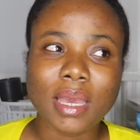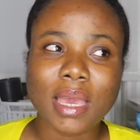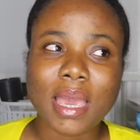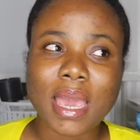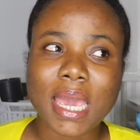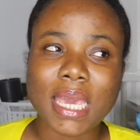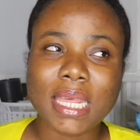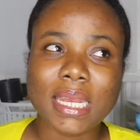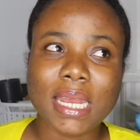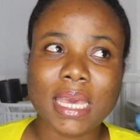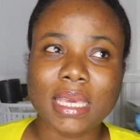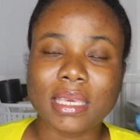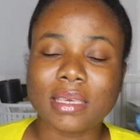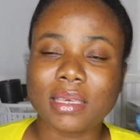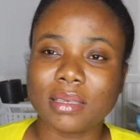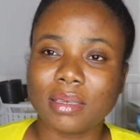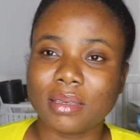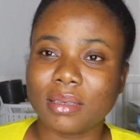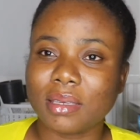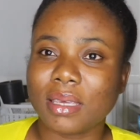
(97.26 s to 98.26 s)
and like
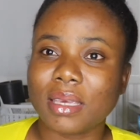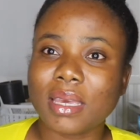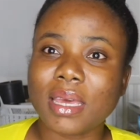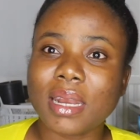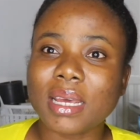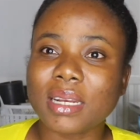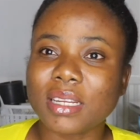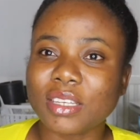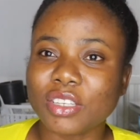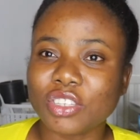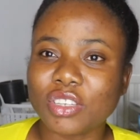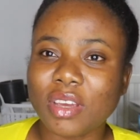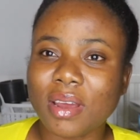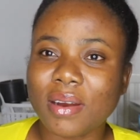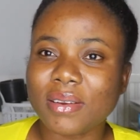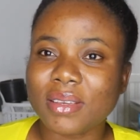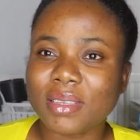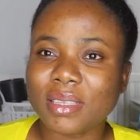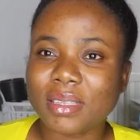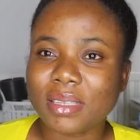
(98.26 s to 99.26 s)
get an
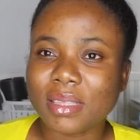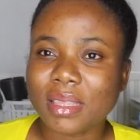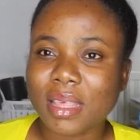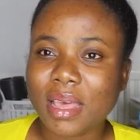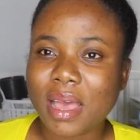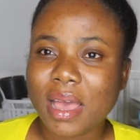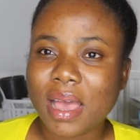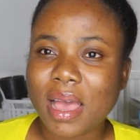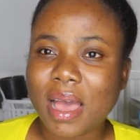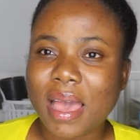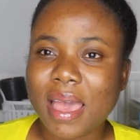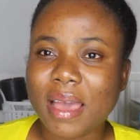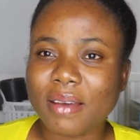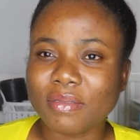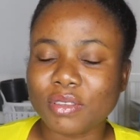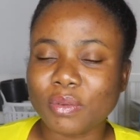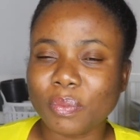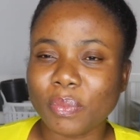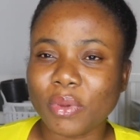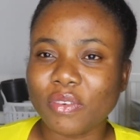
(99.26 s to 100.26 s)
insurance that I
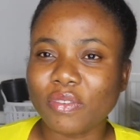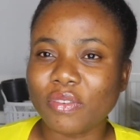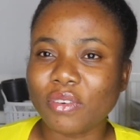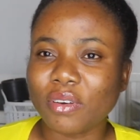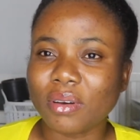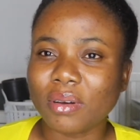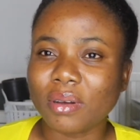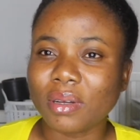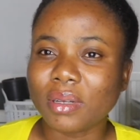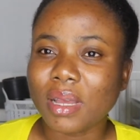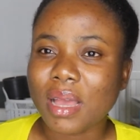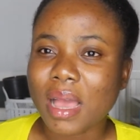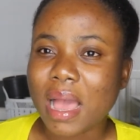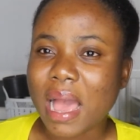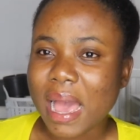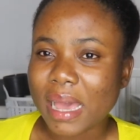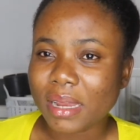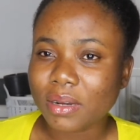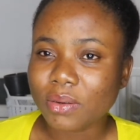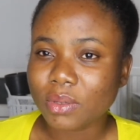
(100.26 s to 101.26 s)
have to pay for
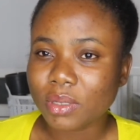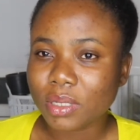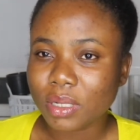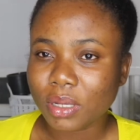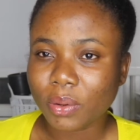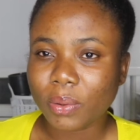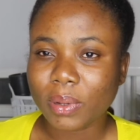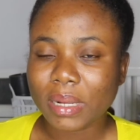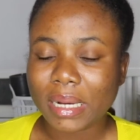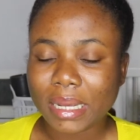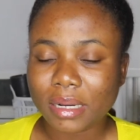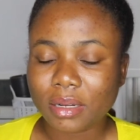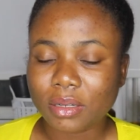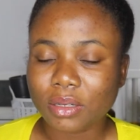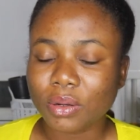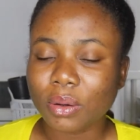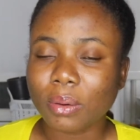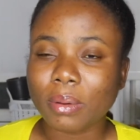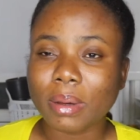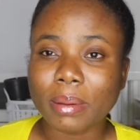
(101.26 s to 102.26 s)
annually when I
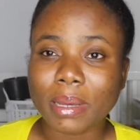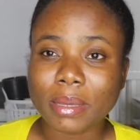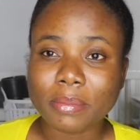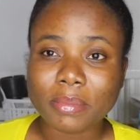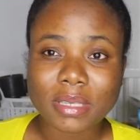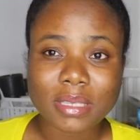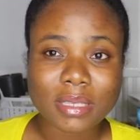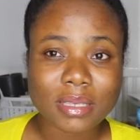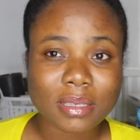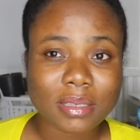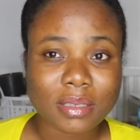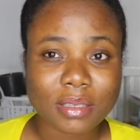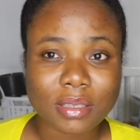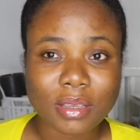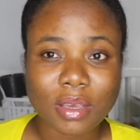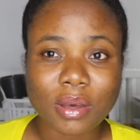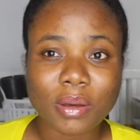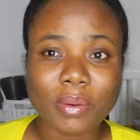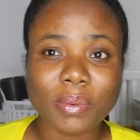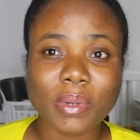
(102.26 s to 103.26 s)
don't know where my business is
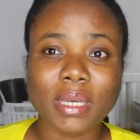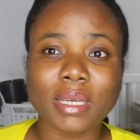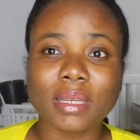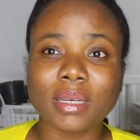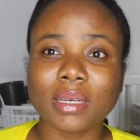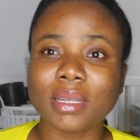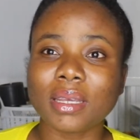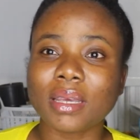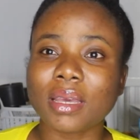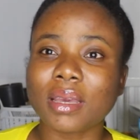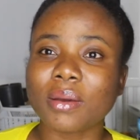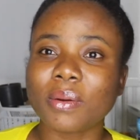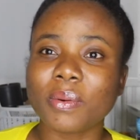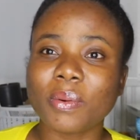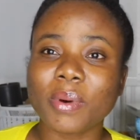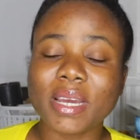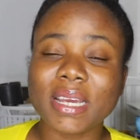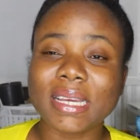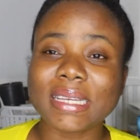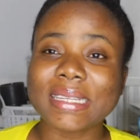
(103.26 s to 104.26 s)
going,
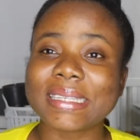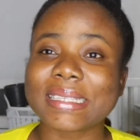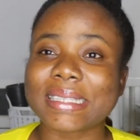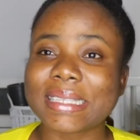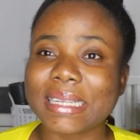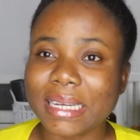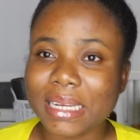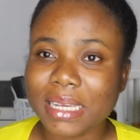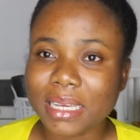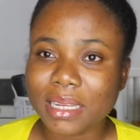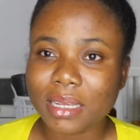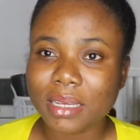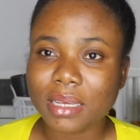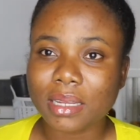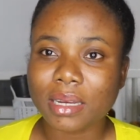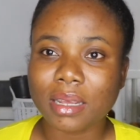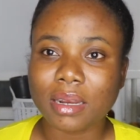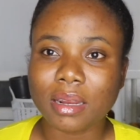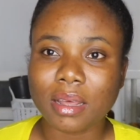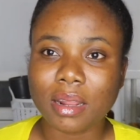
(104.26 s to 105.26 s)
where it is
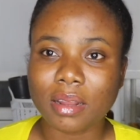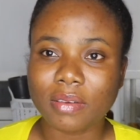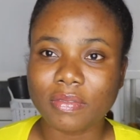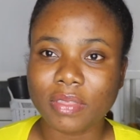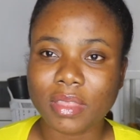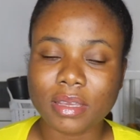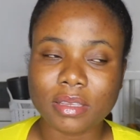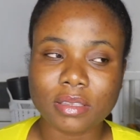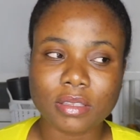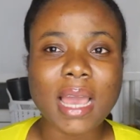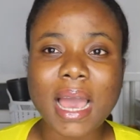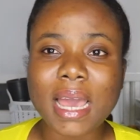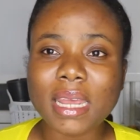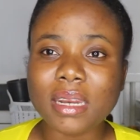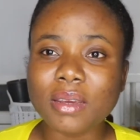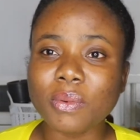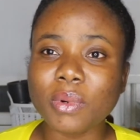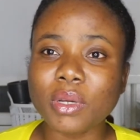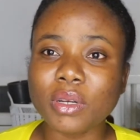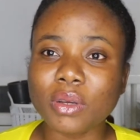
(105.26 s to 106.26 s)
leading, and all of this. I
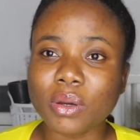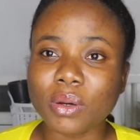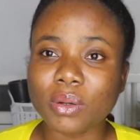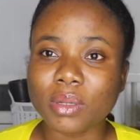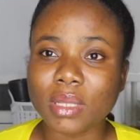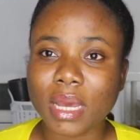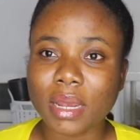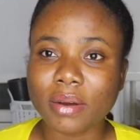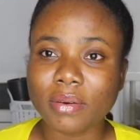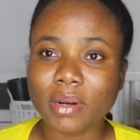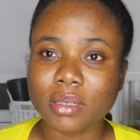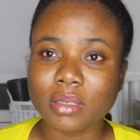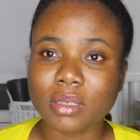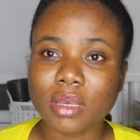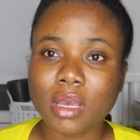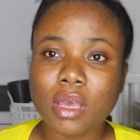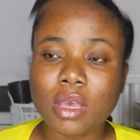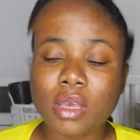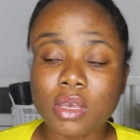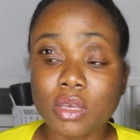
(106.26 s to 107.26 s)
didn't want to go that route.
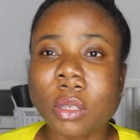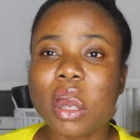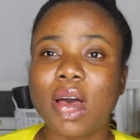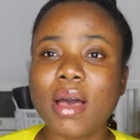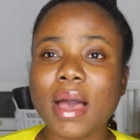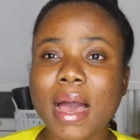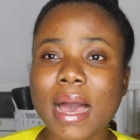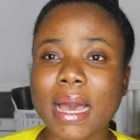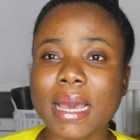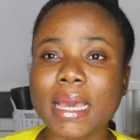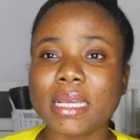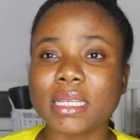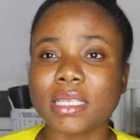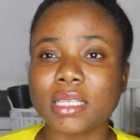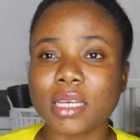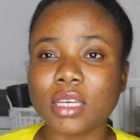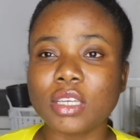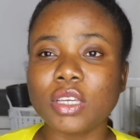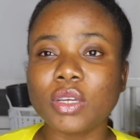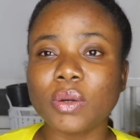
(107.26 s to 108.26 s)
Before I
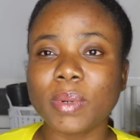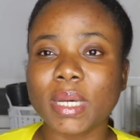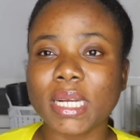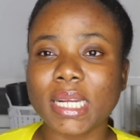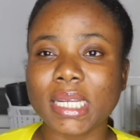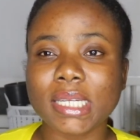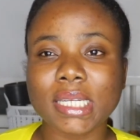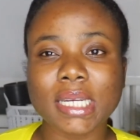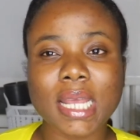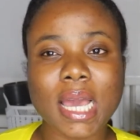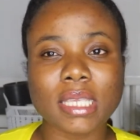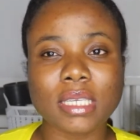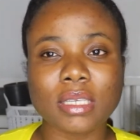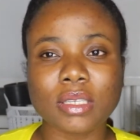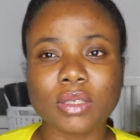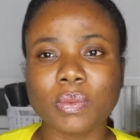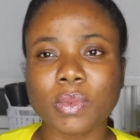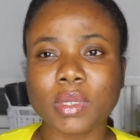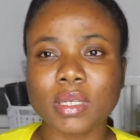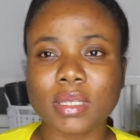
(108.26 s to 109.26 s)
tell you what I did, I
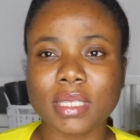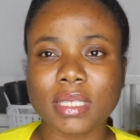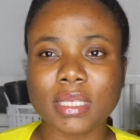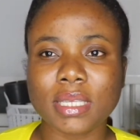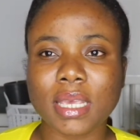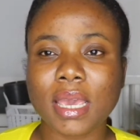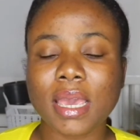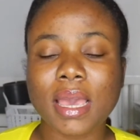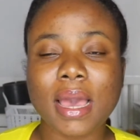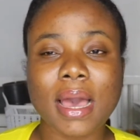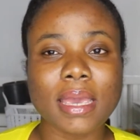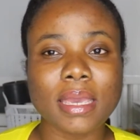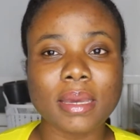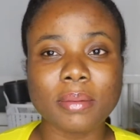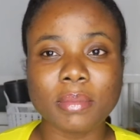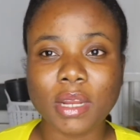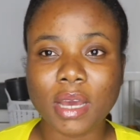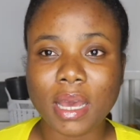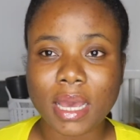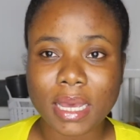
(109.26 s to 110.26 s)
just want to say I
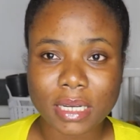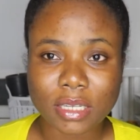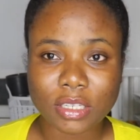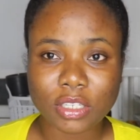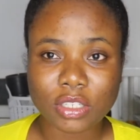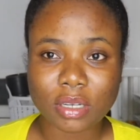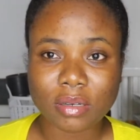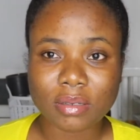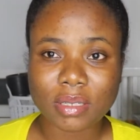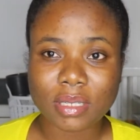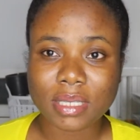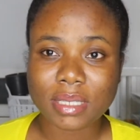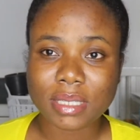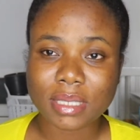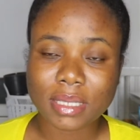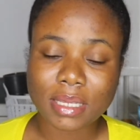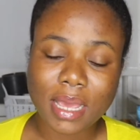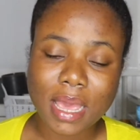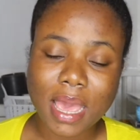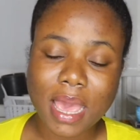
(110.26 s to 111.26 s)
am not an insurance
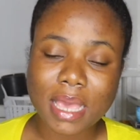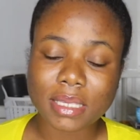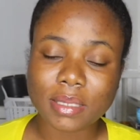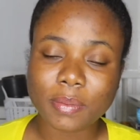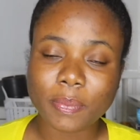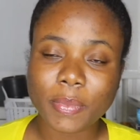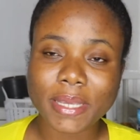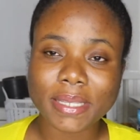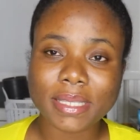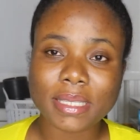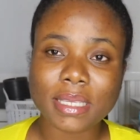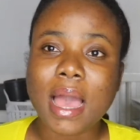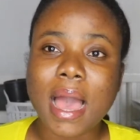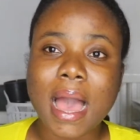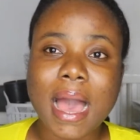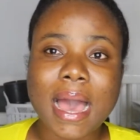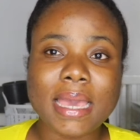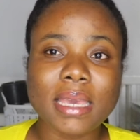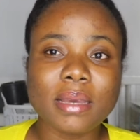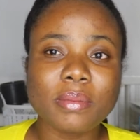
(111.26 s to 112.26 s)
expert.
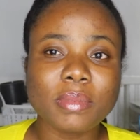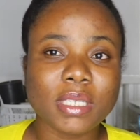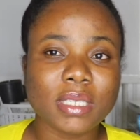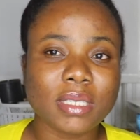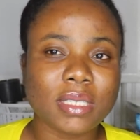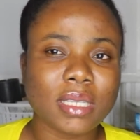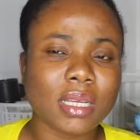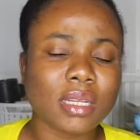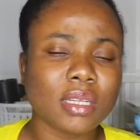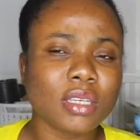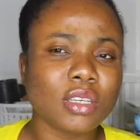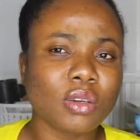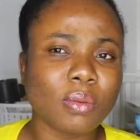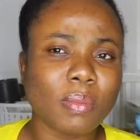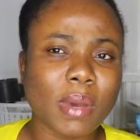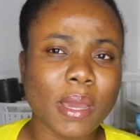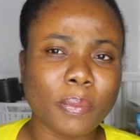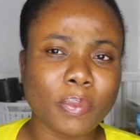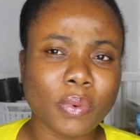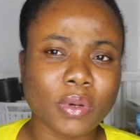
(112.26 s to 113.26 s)
I am just telling you
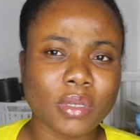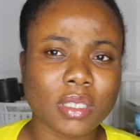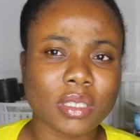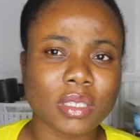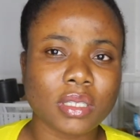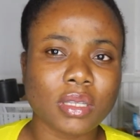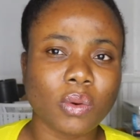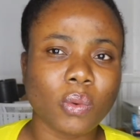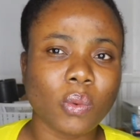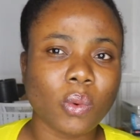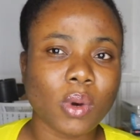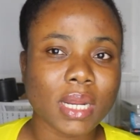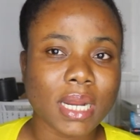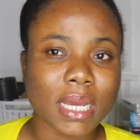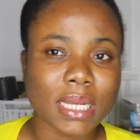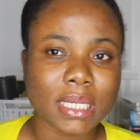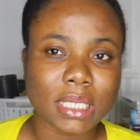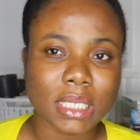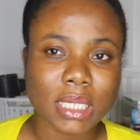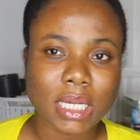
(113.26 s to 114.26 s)
my process and what
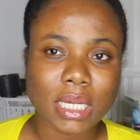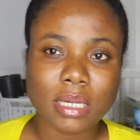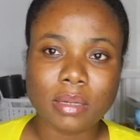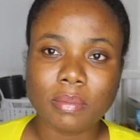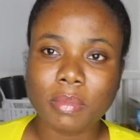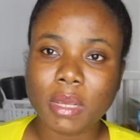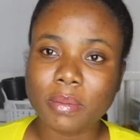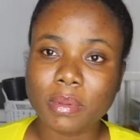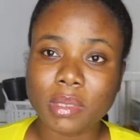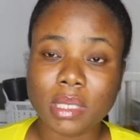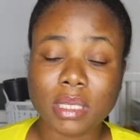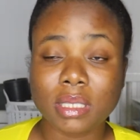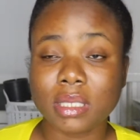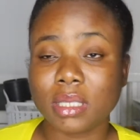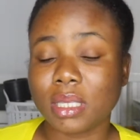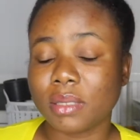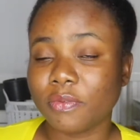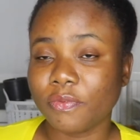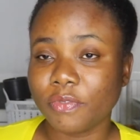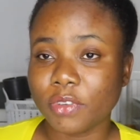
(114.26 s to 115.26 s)
I did. Maybe
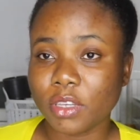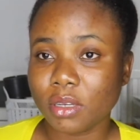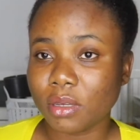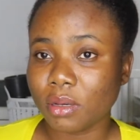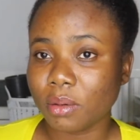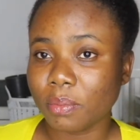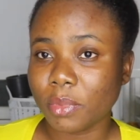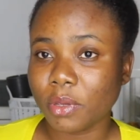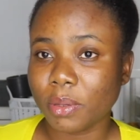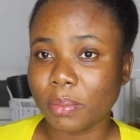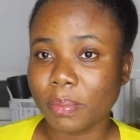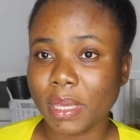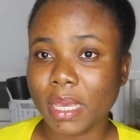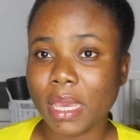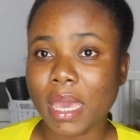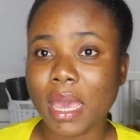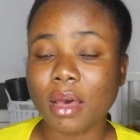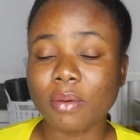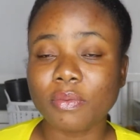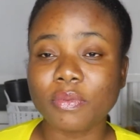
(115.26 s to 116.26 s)
this video may be
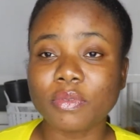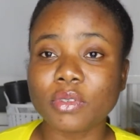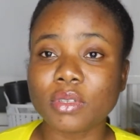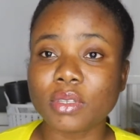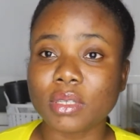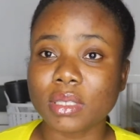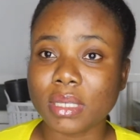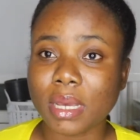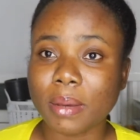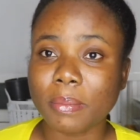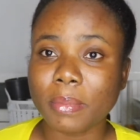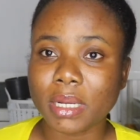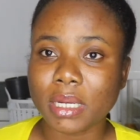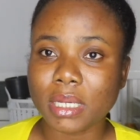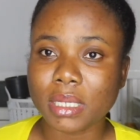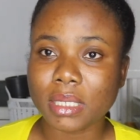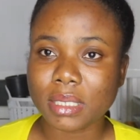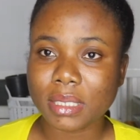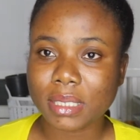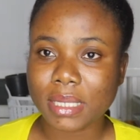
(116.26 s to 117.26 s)
helpful to
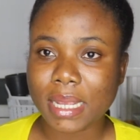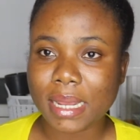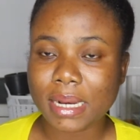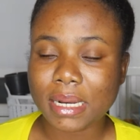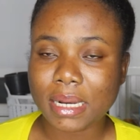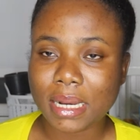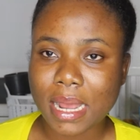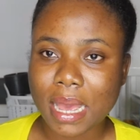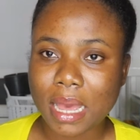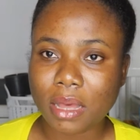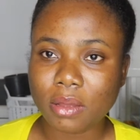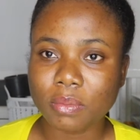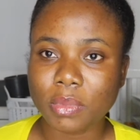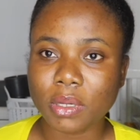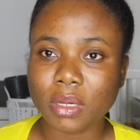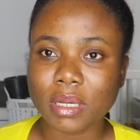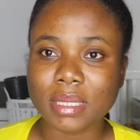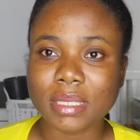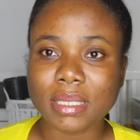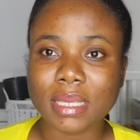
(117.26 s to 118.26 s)
somebody starting out,
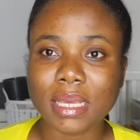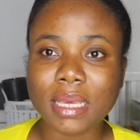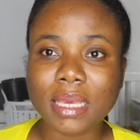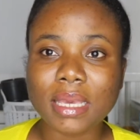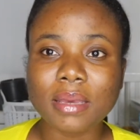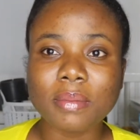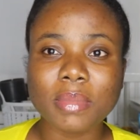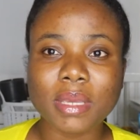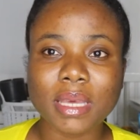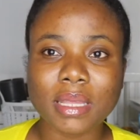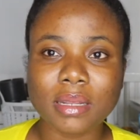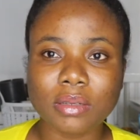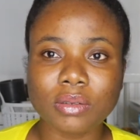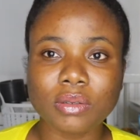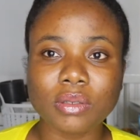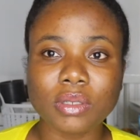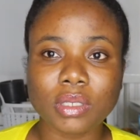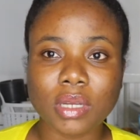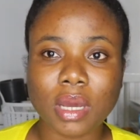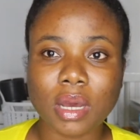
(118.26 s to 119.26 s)
because it can be a
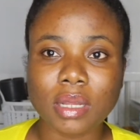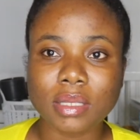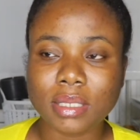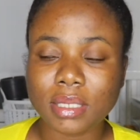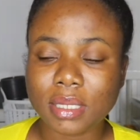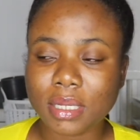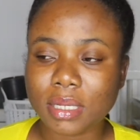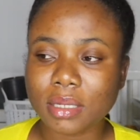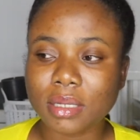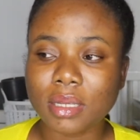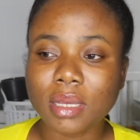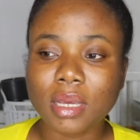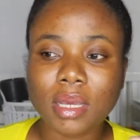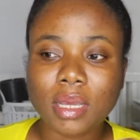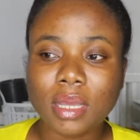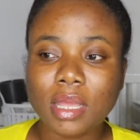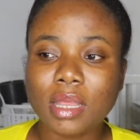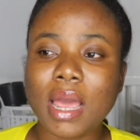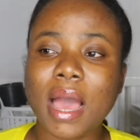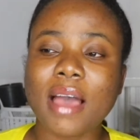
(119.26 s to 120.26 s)
little daunting
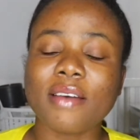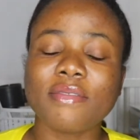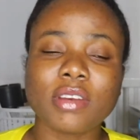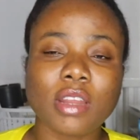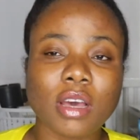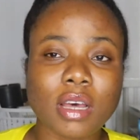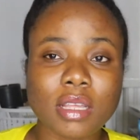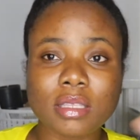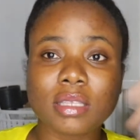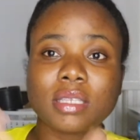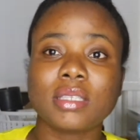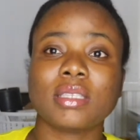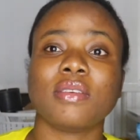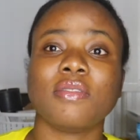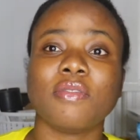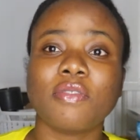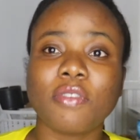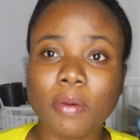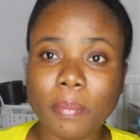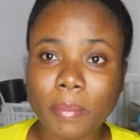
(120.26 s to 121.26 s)
having all this
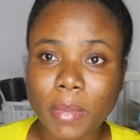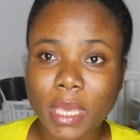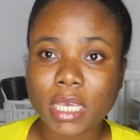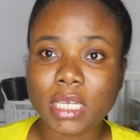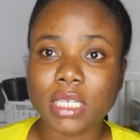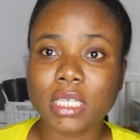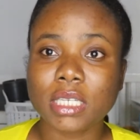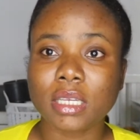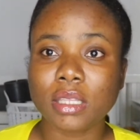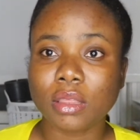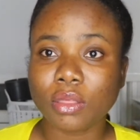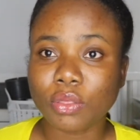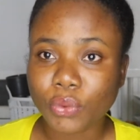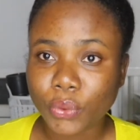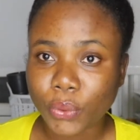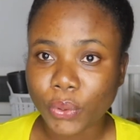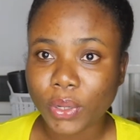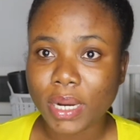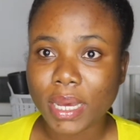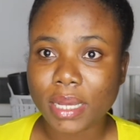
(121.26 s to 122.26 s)
information
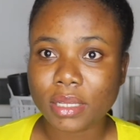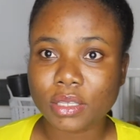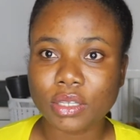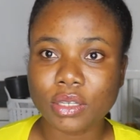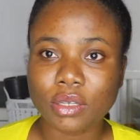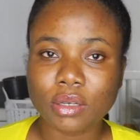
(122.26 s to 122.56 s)
thrown at